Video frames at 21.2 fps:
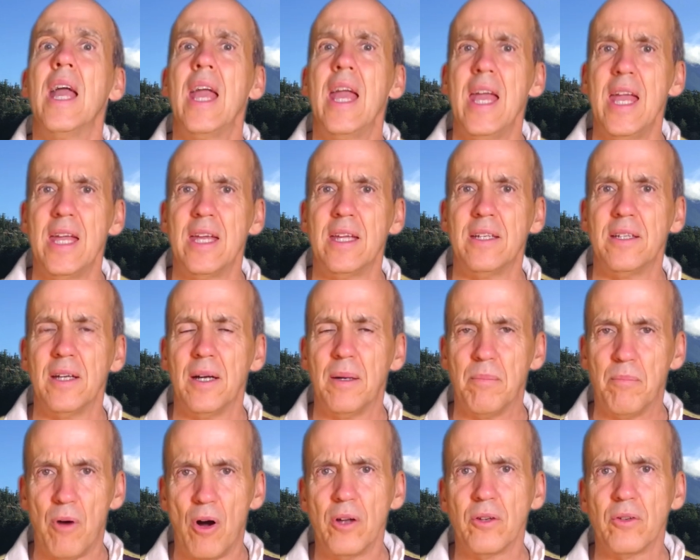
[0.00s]
and a
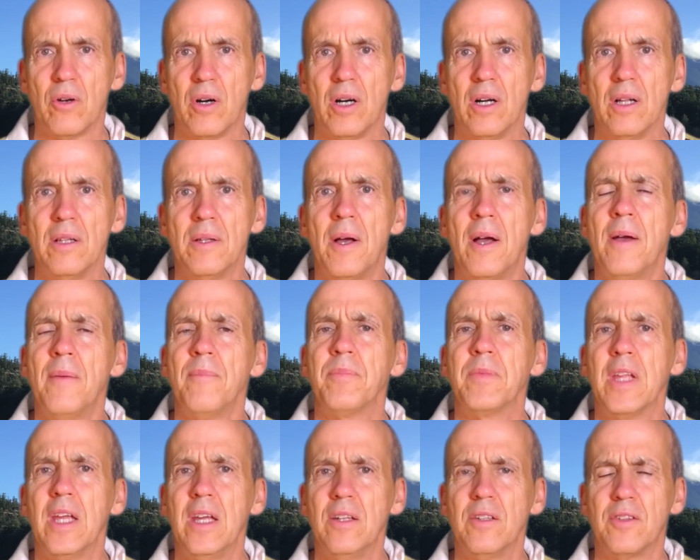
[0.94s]
monohull,
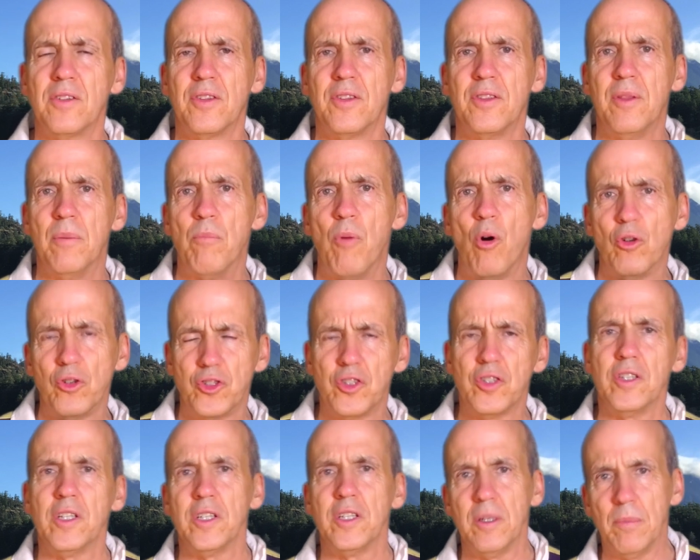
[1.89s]
is the
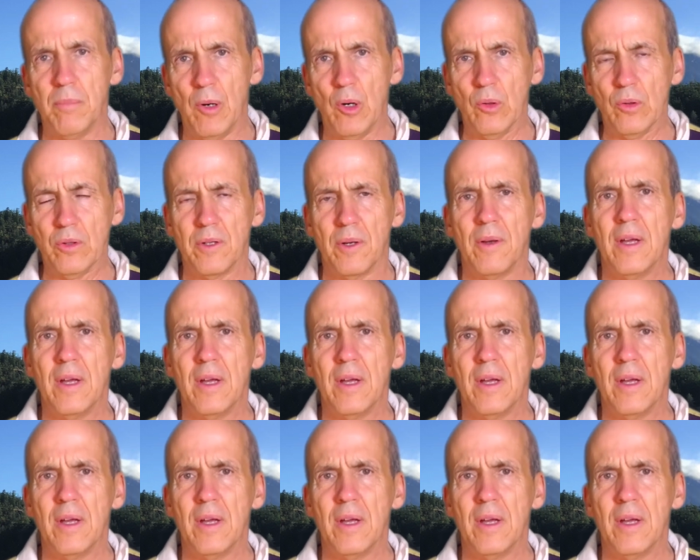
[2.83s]
motion in the boat.